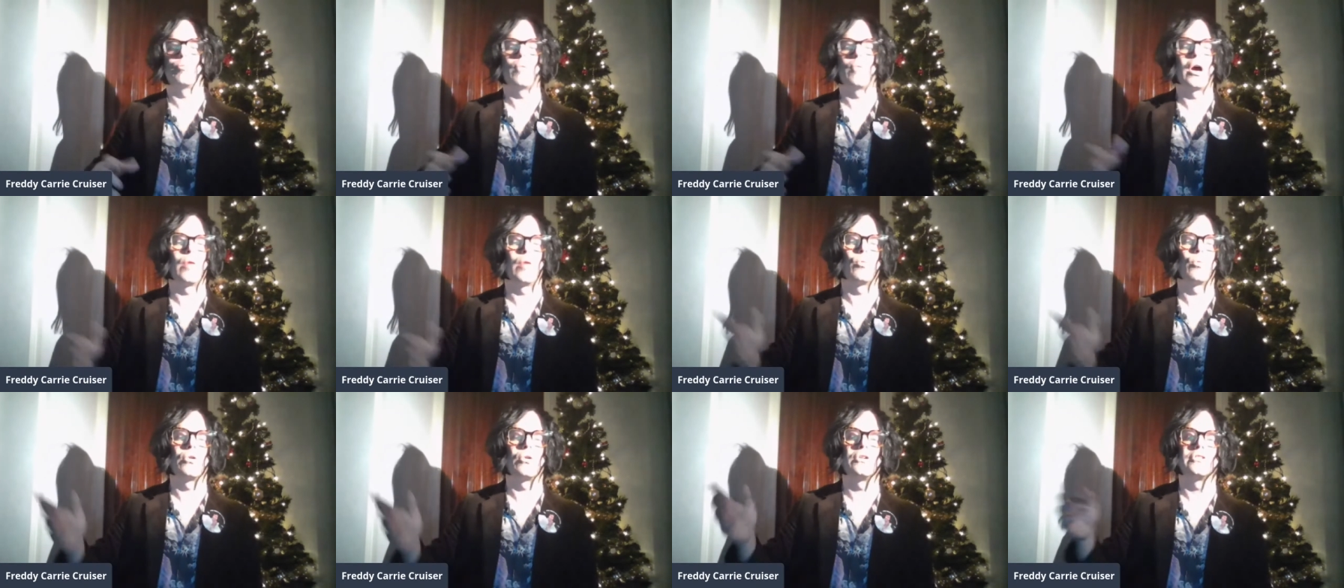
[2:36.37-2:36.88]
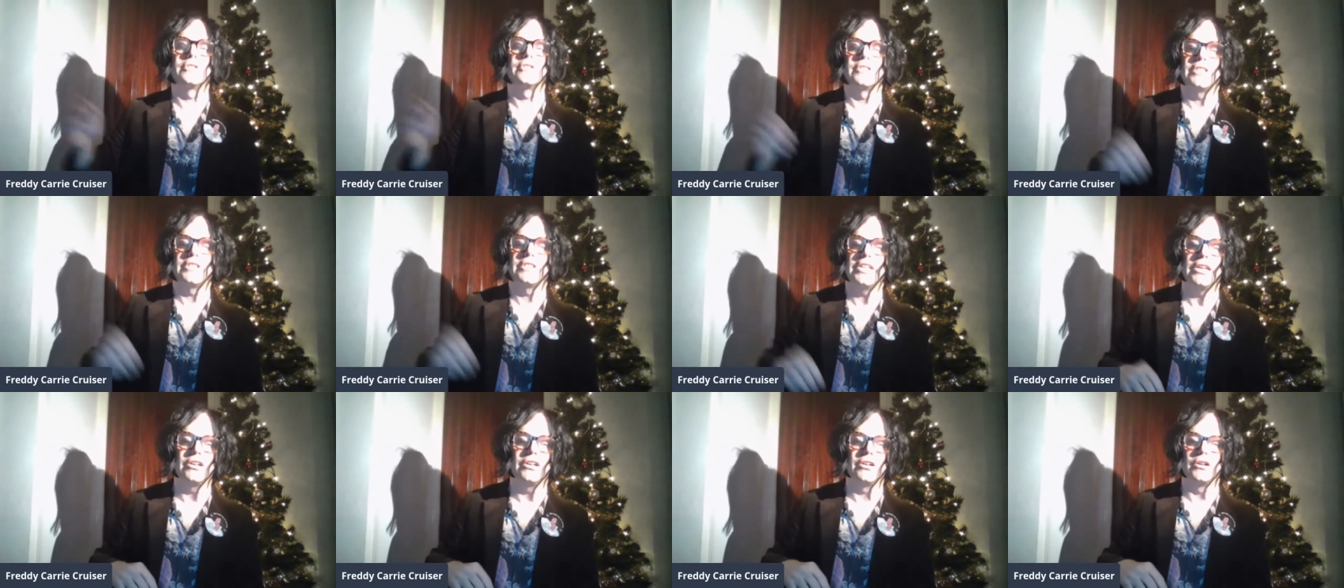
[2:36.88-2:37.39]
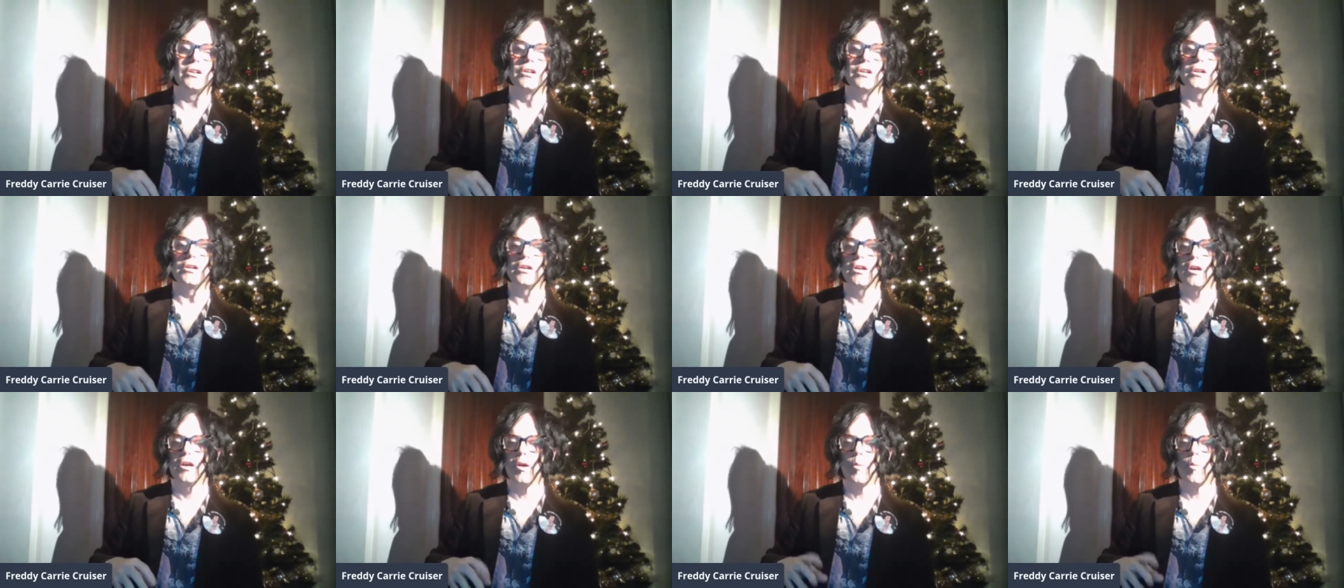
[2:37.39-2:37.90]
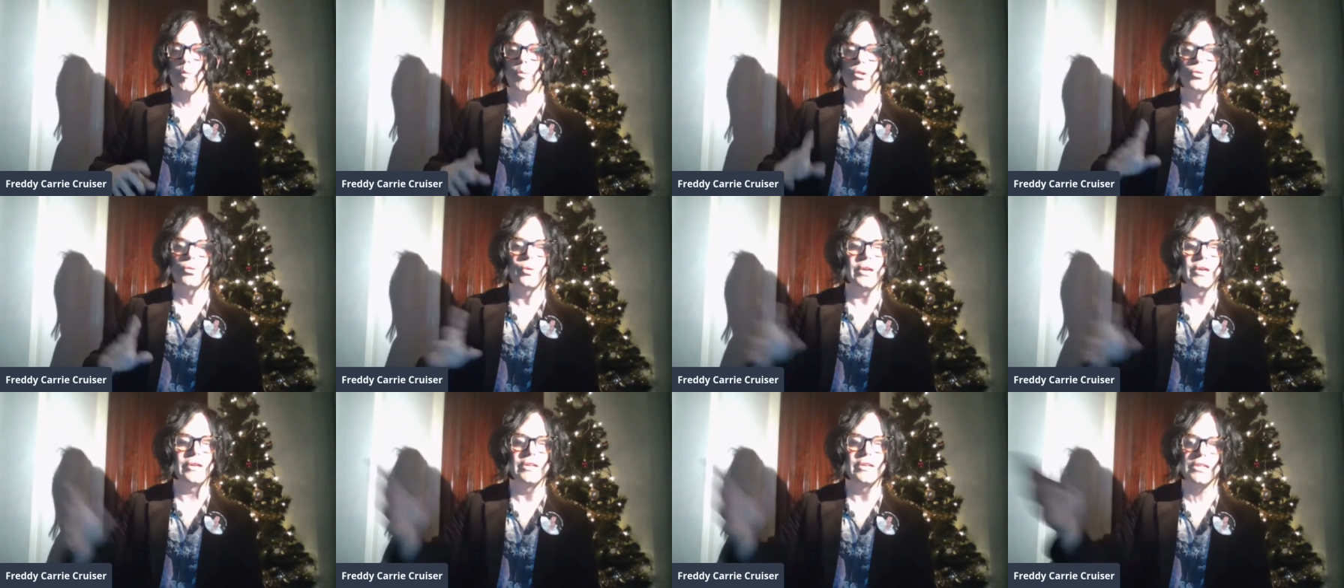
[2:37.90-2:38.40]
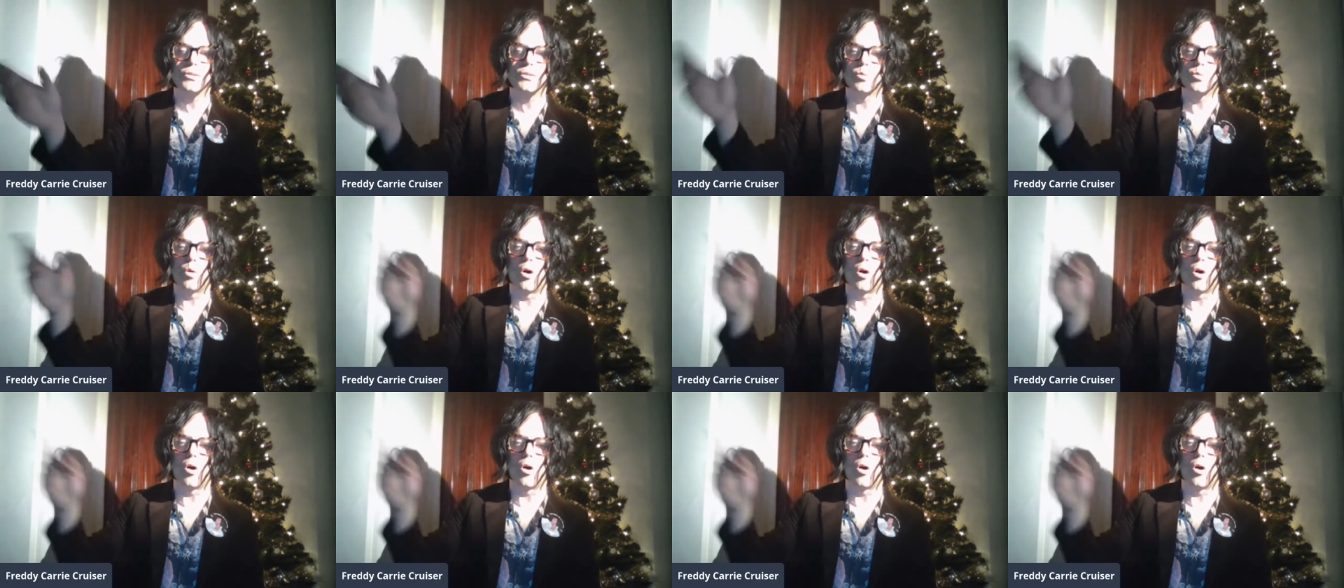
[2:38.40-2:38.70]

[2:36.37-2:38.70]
My world is here, between these